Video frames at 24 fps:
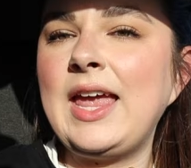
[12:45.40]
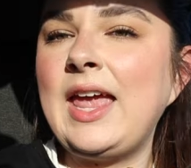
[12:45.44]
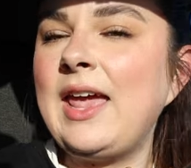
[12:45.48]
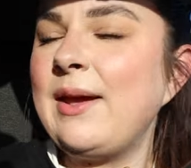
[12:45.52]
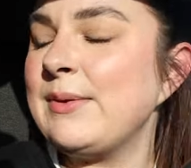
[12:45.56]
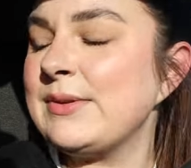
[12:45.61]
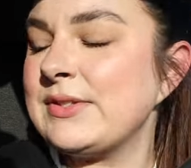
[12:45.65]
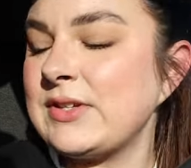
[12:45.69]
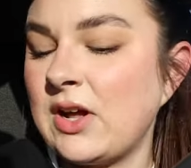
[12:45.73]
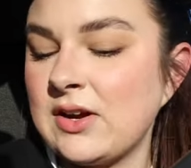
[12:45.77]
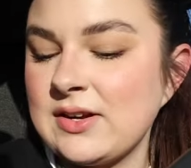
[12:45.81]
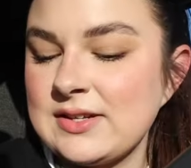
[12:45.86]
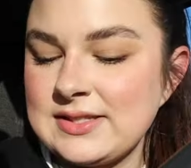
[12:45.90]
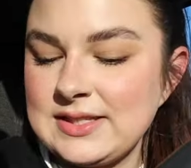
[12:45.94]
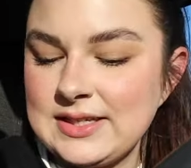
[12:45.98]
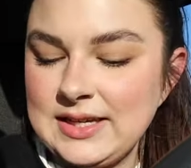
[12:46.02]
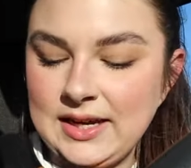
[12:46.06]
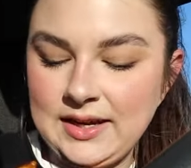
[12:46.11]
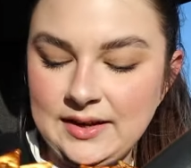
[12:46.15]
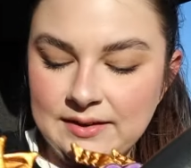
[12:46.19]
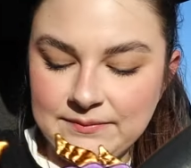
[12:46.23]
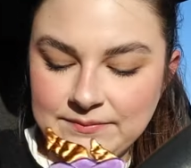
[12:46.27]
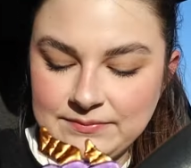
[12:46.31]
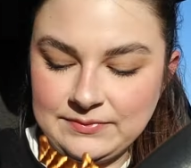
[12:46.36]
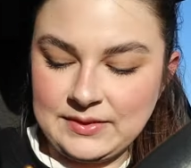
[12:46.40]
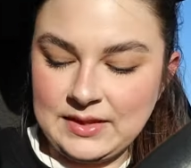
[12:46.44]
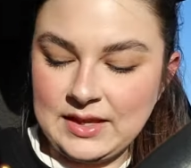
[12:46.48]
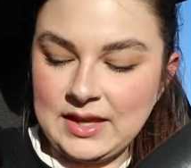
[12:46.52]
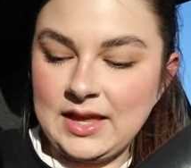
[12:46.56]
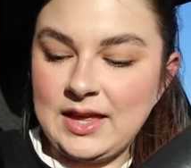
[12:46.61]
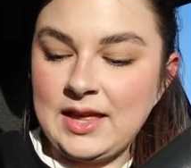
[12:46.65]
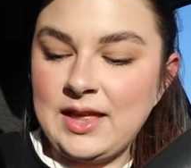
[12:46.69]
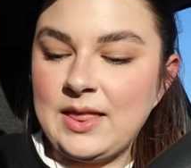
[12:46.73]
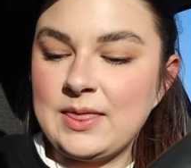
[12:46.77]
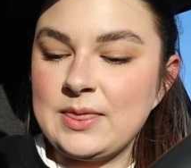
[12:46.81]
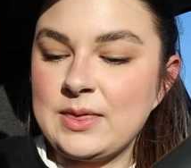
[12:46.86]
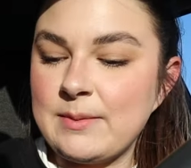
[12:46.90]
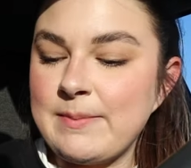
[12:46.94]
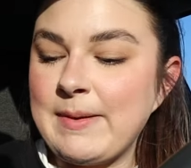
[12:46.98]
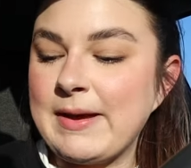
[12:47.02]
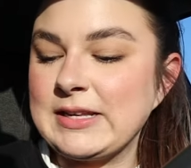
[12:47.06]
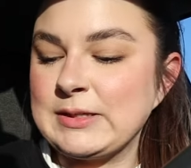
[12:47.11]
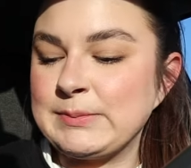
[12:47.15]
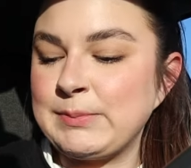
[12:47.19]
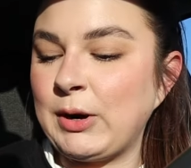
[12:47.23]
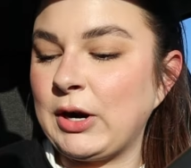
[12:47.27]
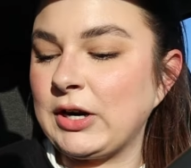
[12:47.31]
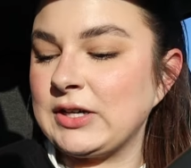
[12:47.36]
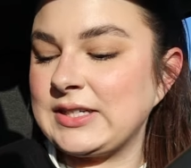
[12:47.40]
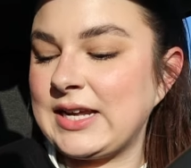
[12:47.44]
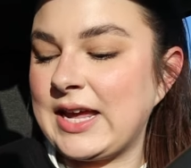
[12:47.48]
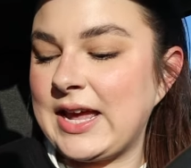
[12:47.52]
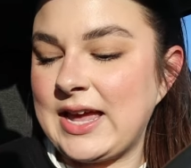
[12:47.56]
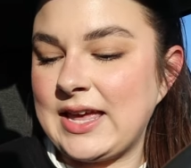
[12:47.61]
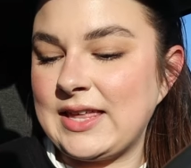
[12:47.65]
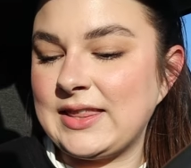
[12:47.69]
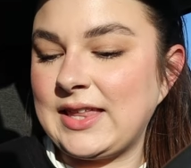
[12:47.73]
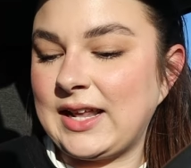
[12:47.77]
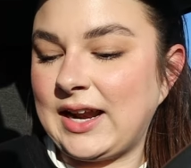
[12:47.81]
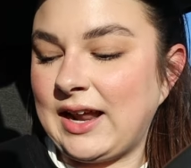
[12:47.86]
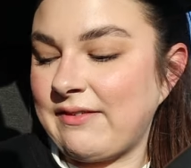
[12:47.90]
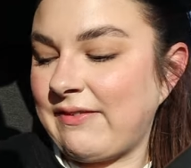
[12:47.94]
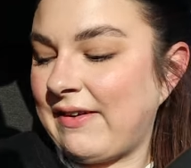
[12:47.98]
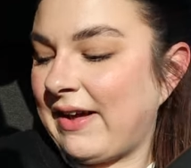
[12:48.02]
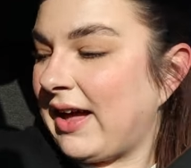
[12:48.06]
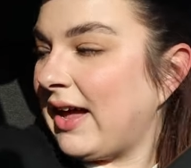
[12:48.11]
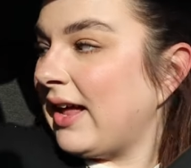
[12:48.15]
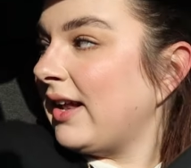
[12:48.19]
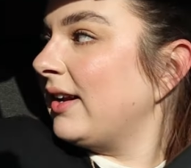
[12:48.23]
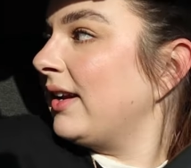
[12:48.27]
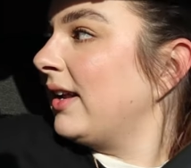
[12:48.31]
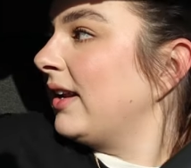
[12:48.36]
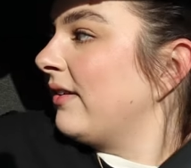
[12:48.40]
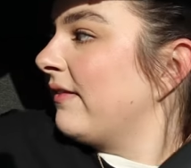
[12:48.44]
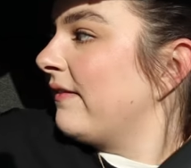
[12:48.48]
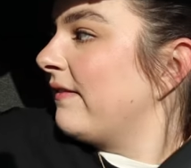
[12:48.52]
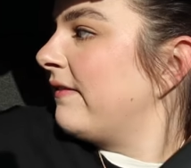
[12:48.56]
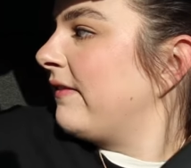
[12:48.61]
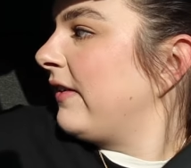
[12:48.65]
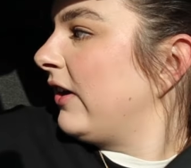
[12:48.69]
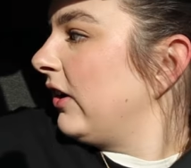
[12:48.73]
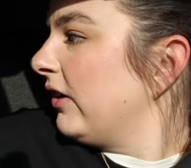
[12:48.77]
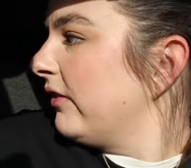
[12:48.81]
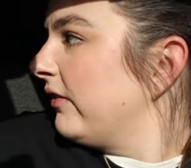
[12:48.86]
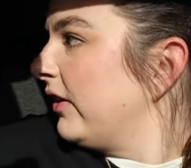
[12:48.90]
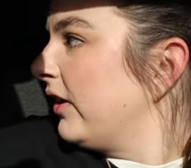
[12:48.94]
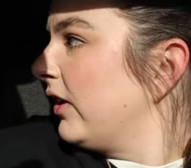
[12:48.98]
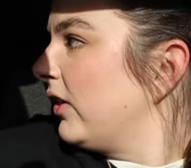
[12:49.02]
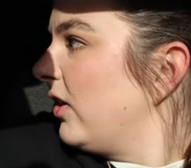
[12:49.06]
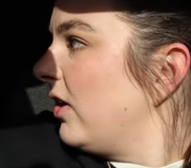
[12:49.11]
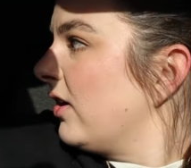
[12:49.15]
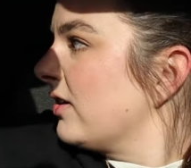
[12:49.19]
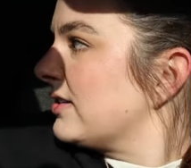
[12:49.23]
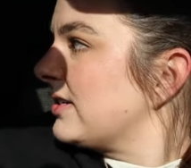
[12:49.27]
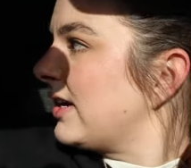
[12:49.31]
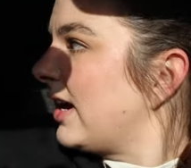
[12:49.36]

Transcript: It was honestly the best park day that I've had in a very, very long